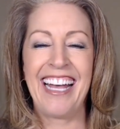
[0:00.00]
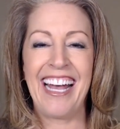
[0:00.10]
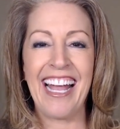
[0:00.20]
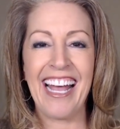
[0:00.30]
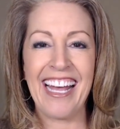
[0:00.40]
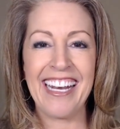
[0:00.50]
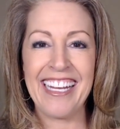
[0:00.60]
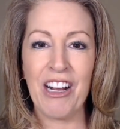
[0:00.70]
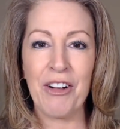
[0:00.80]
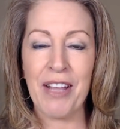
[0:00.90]
And,
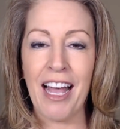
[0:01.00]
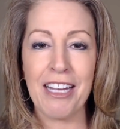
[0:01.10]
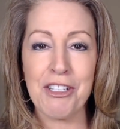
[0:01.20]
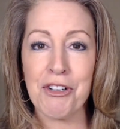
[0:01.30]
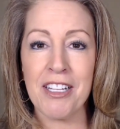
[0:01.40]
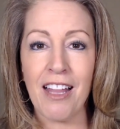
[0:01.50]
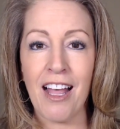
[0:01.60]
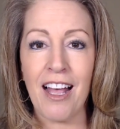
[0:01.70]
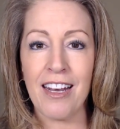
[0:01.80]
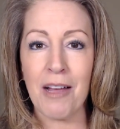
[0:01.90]
I drink a
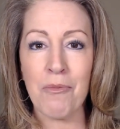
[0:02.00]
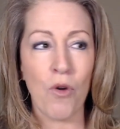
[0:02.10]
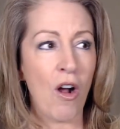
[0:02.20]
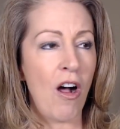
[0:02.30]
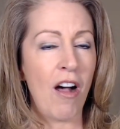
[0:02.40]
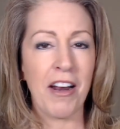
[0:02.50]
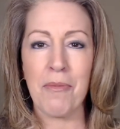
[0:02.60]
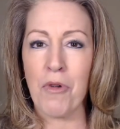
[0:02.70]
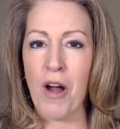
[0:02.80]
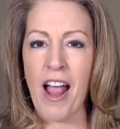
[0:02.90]
lot and I'm raw and
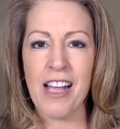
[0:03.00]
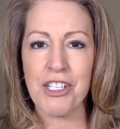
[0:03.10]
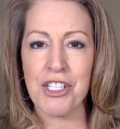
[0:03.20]
I'm rash.